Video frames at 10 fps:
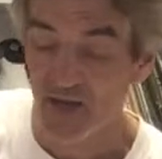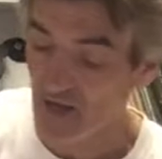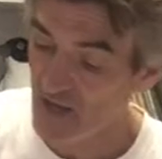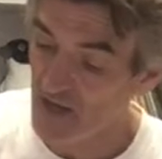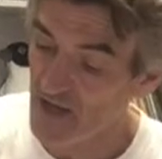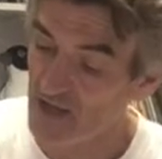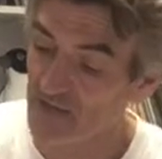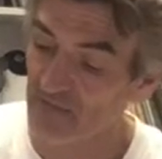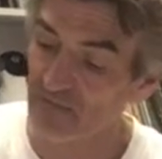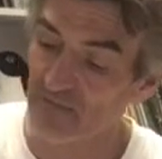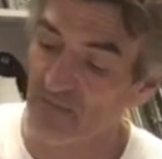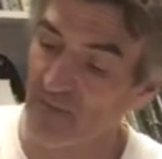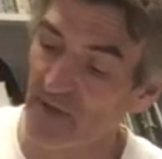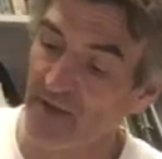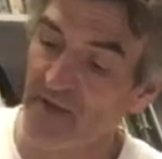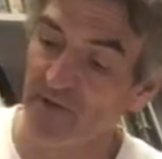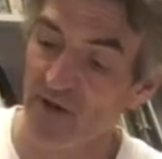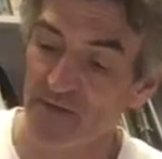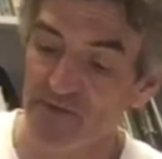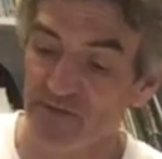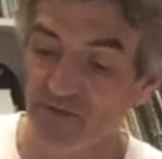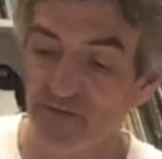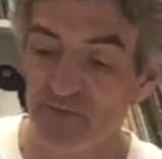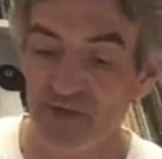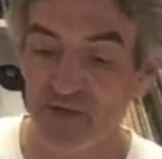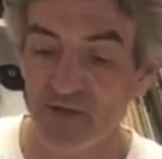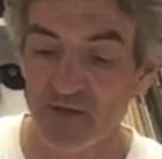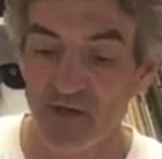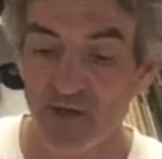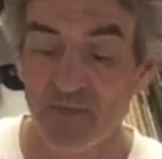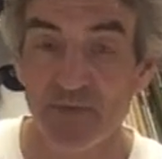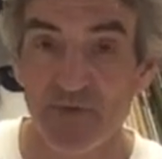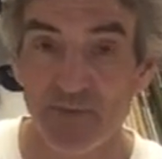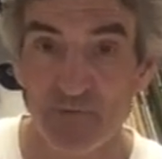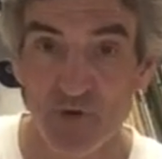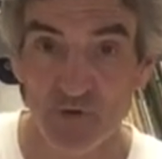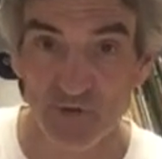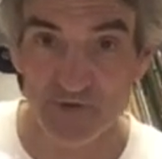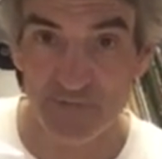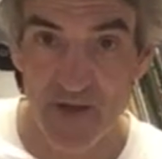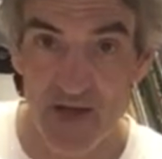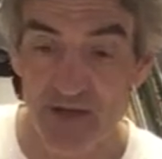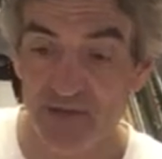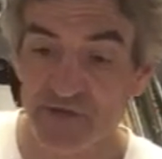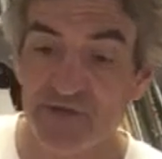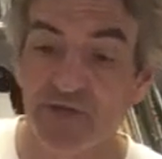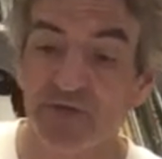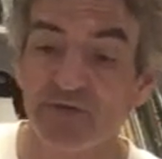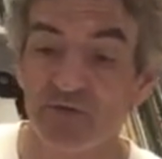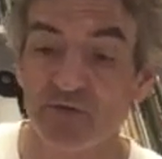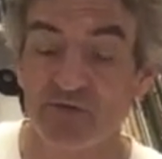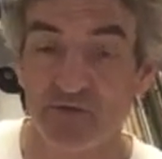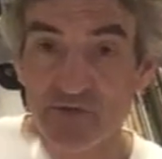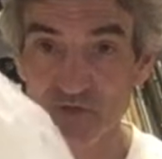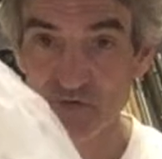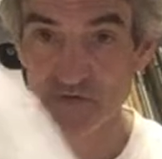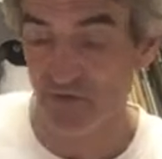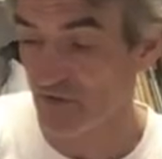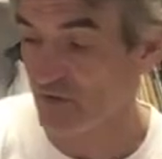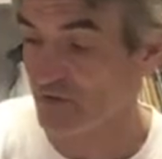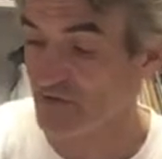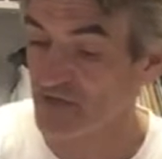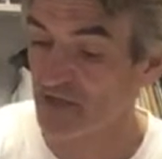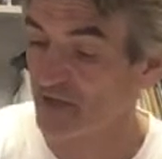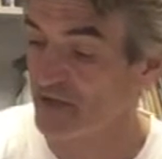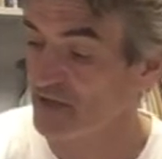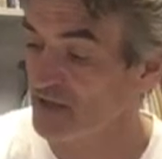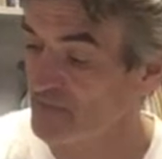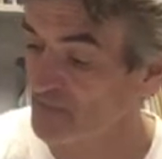And another option could be maybe a produce bag that you get at the grocery store so you know that's clean.